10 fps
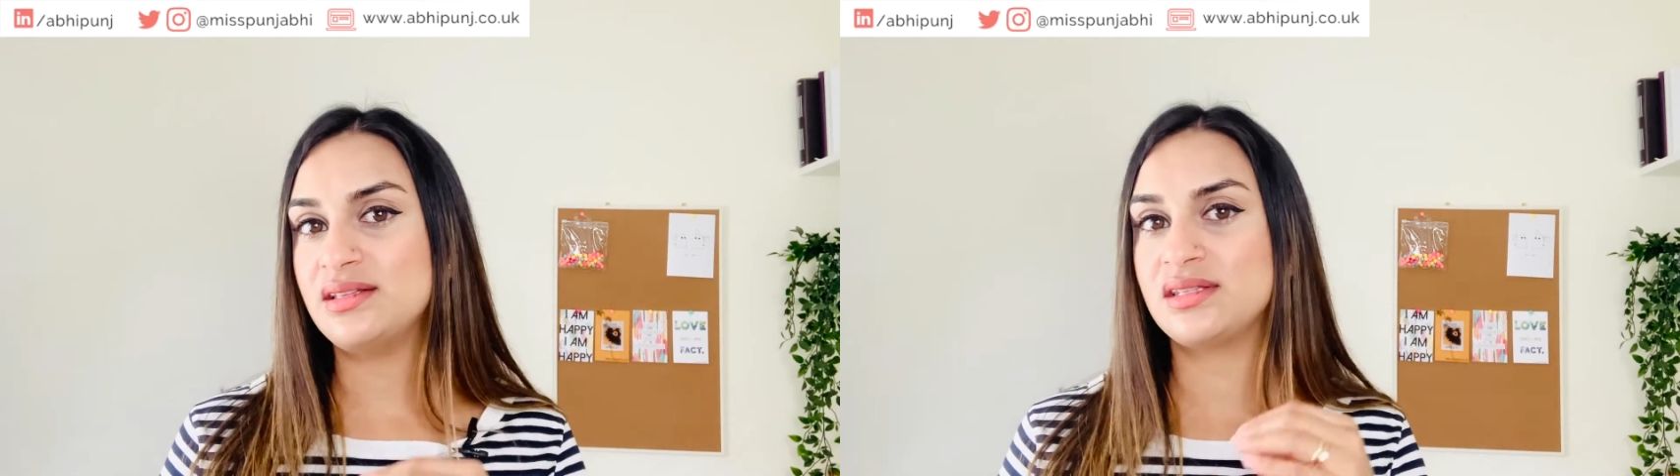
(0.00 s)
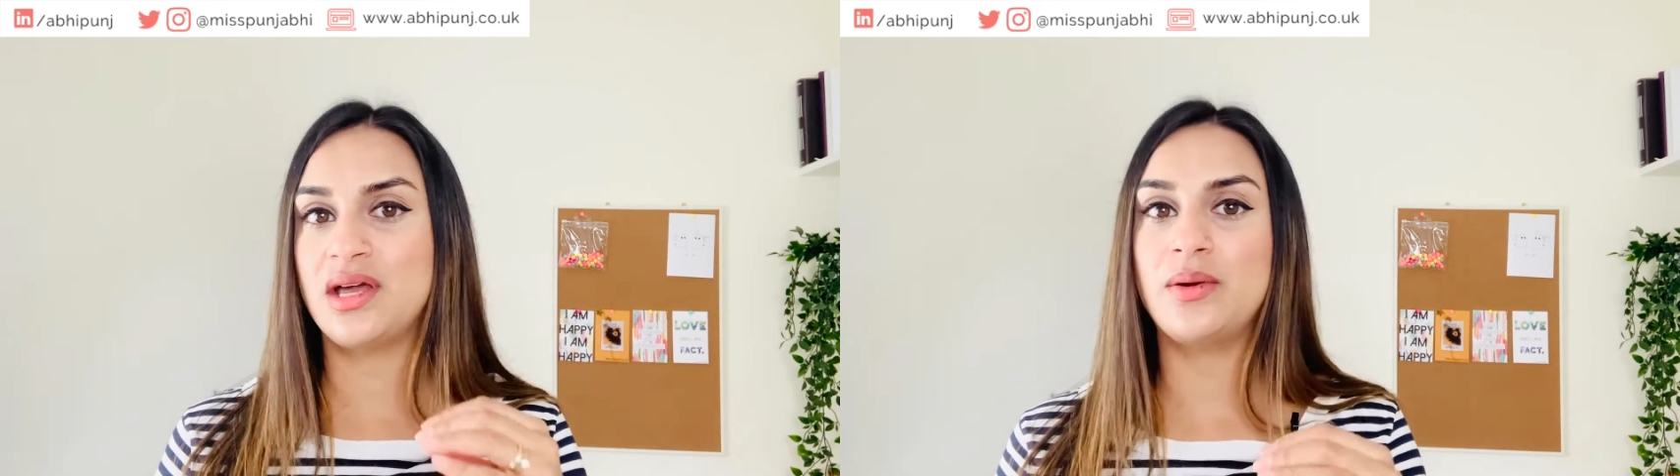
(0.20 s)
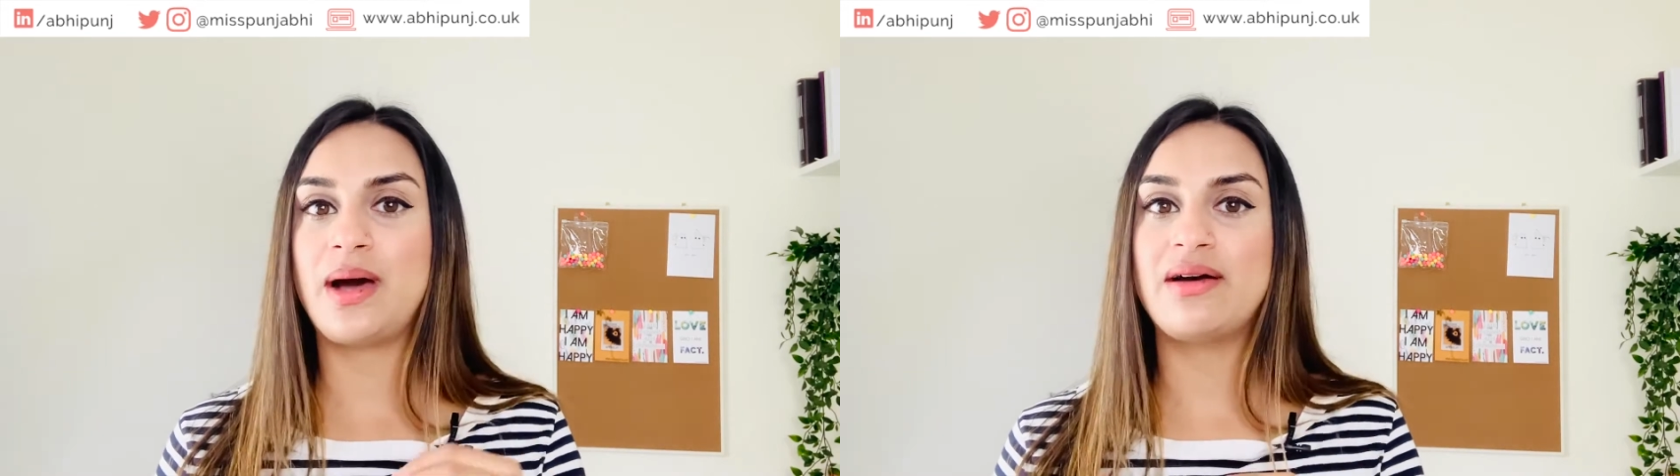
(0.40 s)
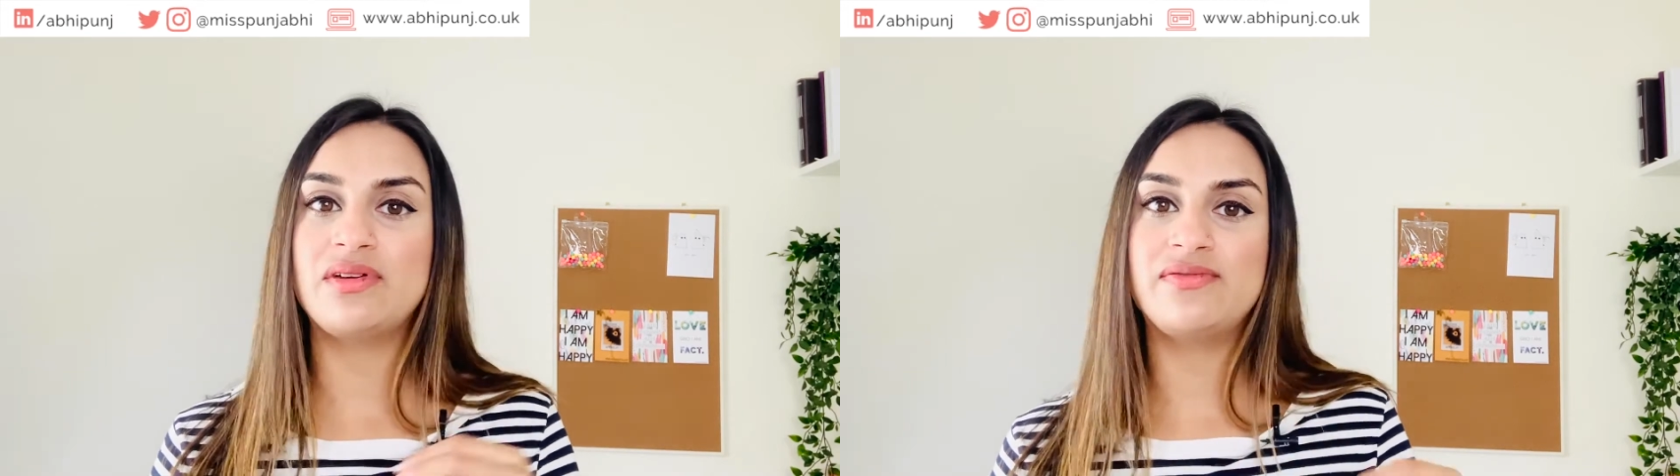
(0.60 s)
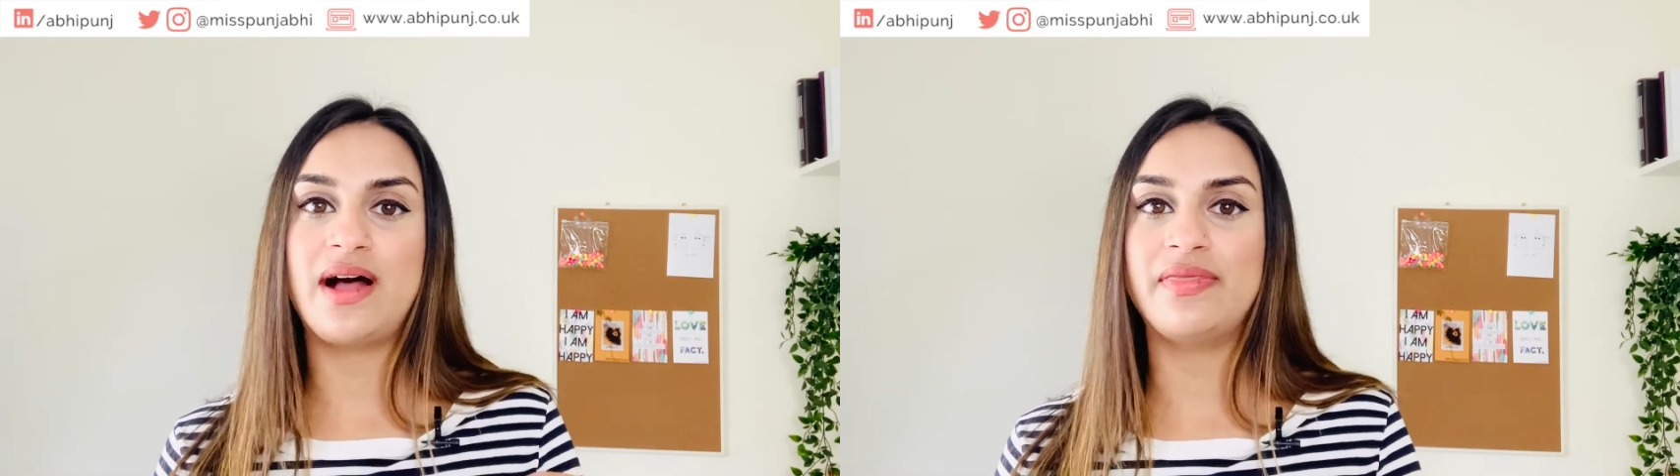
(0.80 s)
So have
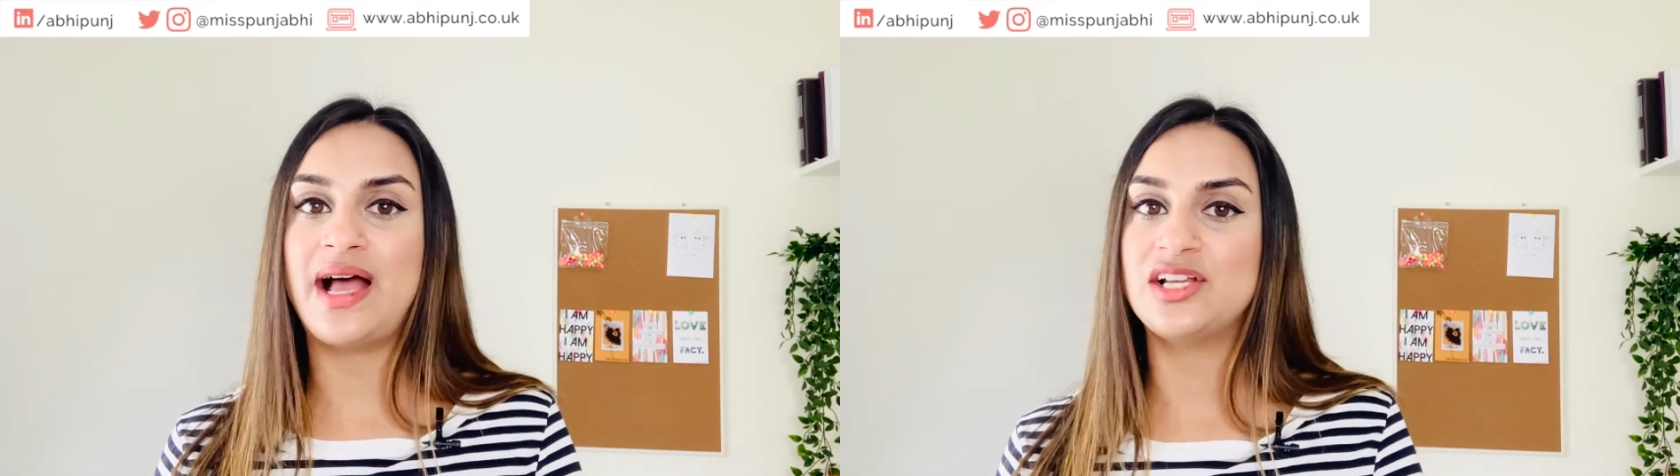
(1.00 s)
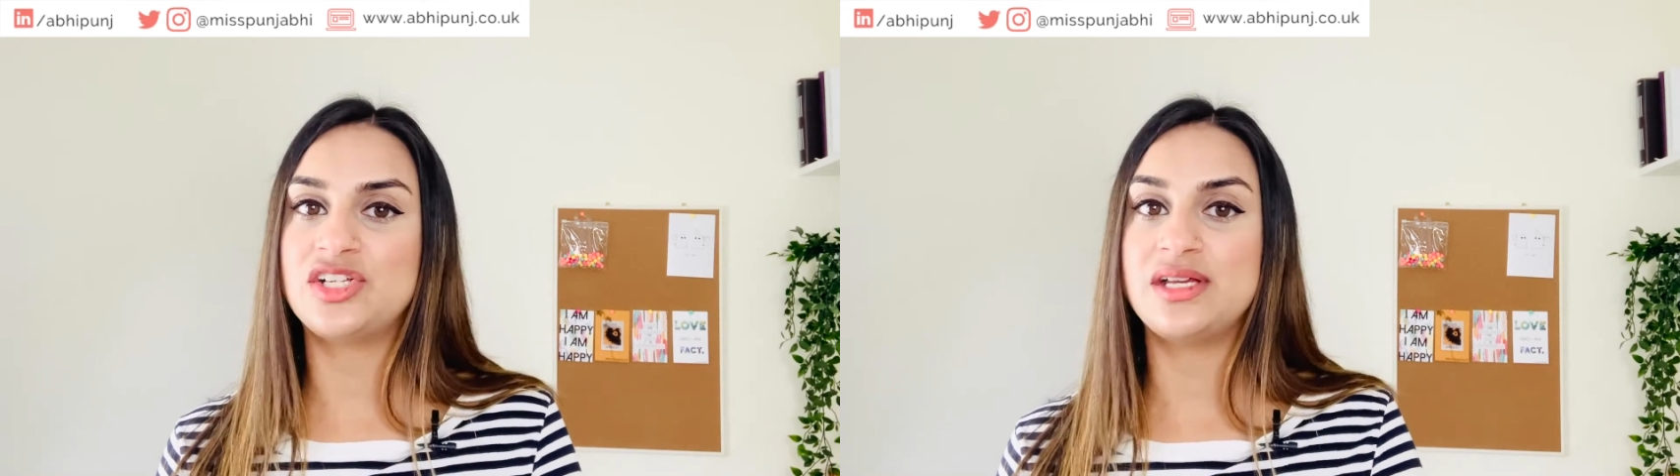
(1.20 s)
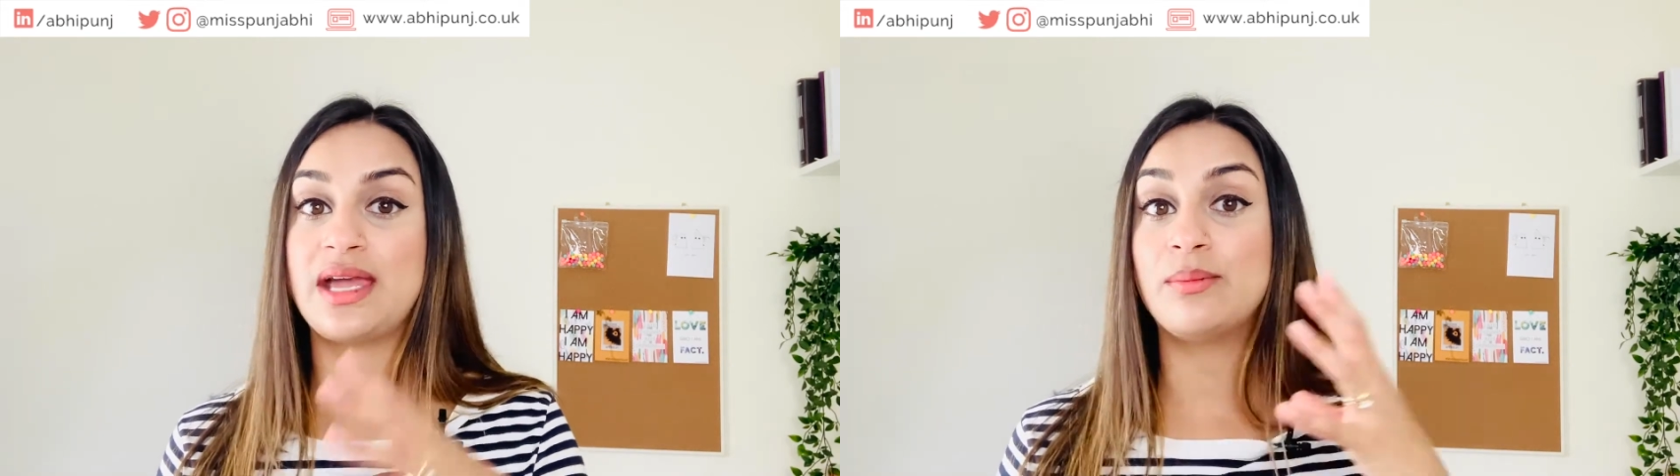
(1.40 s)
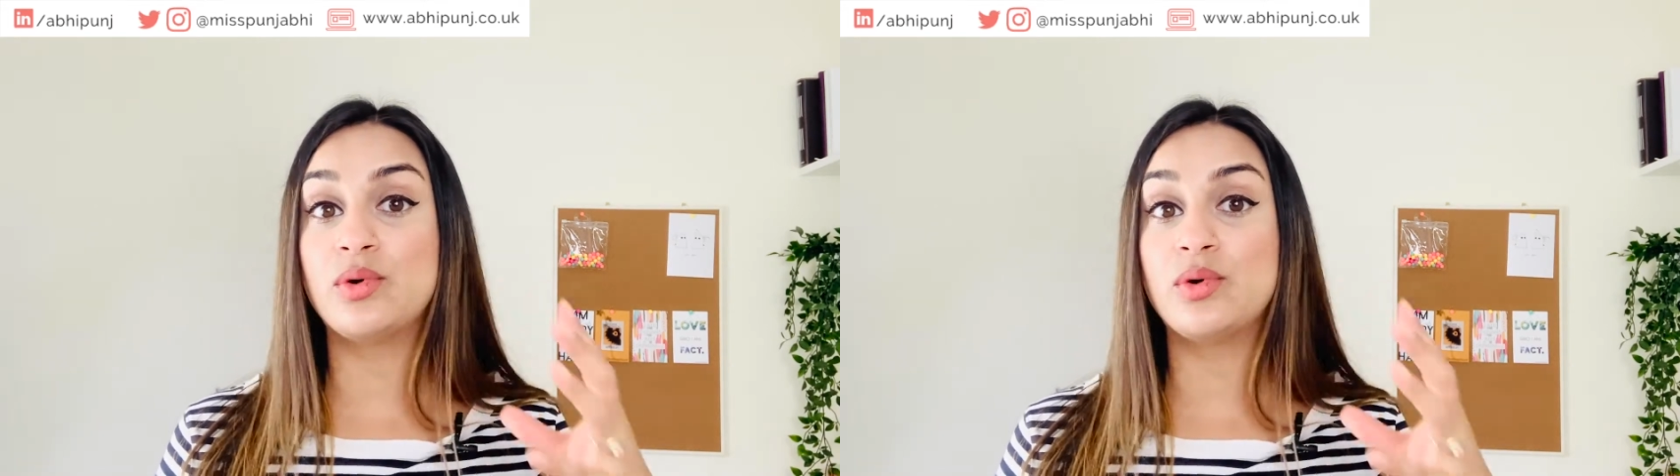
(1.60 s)
you found that actually you get